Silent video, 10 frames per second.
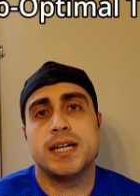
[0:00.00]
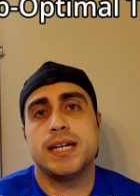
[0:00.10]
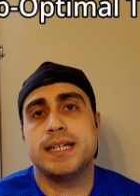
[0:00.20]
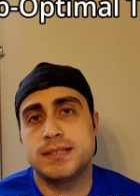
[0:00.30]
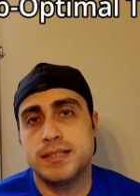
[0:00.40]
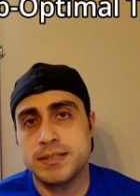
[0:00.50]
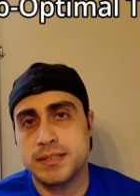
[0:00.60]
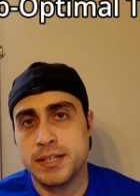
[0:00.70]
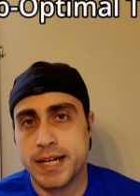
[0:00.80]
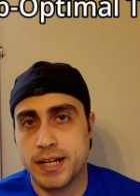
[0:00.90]
is this
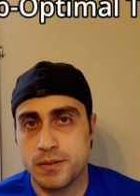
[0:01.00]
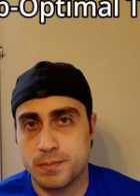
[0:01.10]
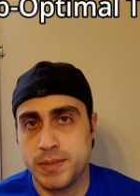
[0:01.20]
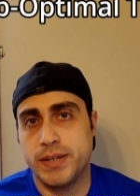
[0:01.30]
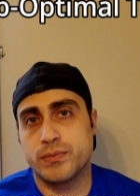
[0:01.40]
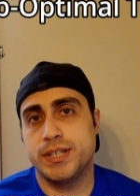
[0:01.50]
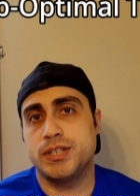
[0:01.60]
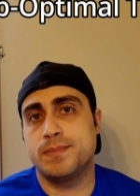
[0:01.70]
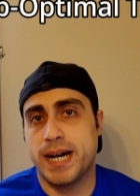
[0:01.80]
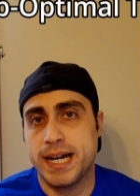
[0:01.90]
going to help me
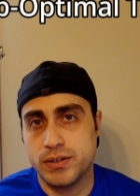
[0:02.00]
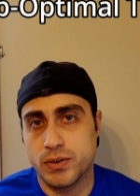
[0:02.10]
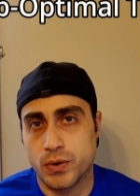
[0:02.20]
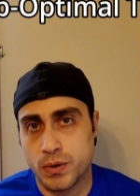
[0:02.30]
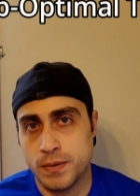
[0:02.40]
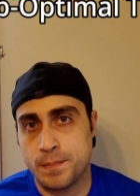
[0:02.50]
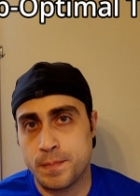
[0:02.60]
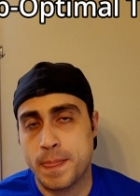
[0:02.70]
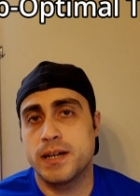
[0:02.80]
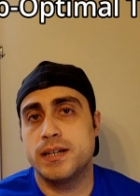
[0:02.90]
reach my goal
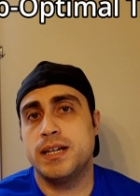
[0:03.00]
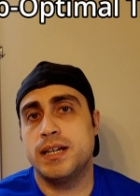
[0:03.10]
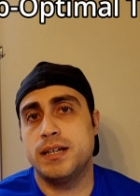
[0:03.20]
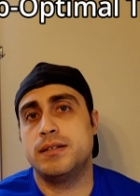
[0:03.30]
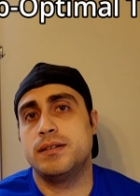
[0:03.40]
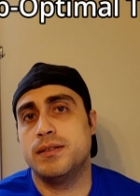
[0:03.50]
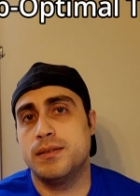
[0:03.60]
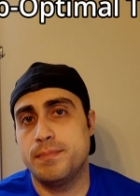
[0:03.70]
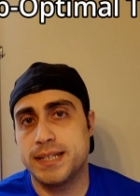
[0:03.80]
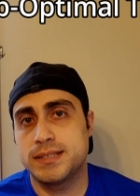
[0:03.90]
in the
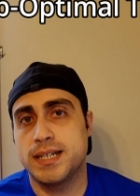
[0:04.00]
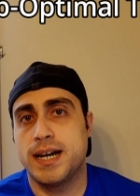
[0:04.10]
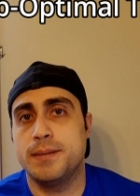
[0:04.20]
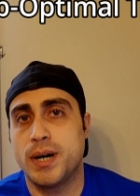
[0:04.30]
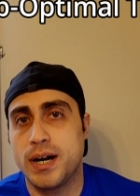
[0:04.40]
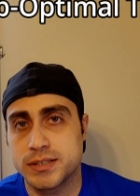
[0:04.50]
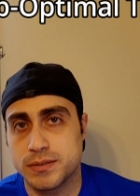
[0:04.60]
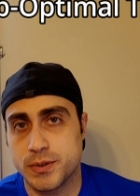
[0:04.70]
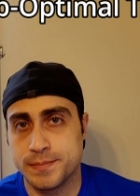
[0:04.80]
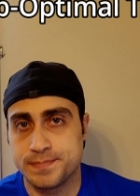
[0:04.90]
best time possible?